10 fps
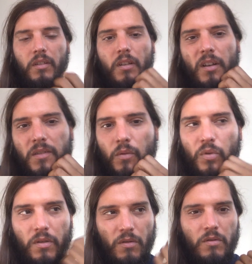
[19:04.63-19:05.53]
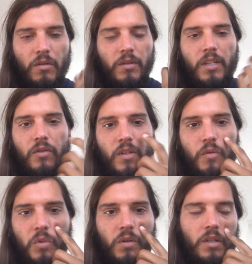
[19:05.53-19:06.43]
in contact with you you're gonna
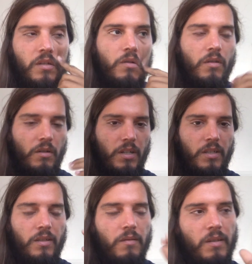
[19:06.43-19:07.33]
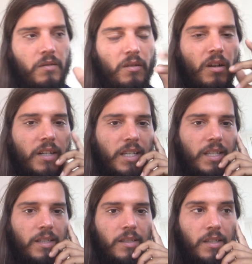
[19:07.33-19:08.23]
transmute it you're gonna it's gonna
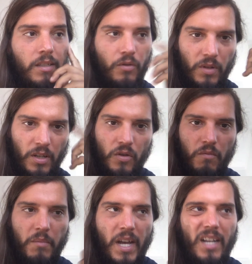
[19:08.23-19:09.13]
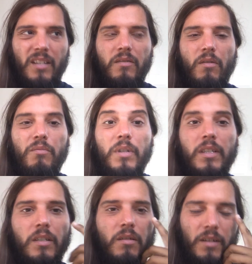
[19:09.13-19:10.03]
get disintegrated your mind is not
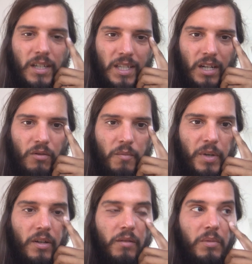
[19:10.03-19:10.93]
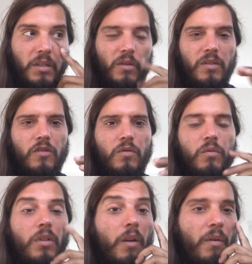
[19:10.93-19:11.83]
really gonna care about it because it's
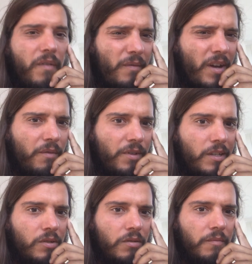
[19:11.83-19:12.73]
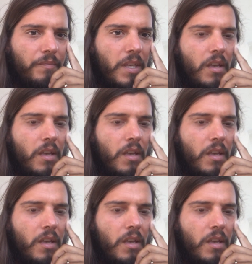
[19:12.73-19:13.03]
too low of a vibration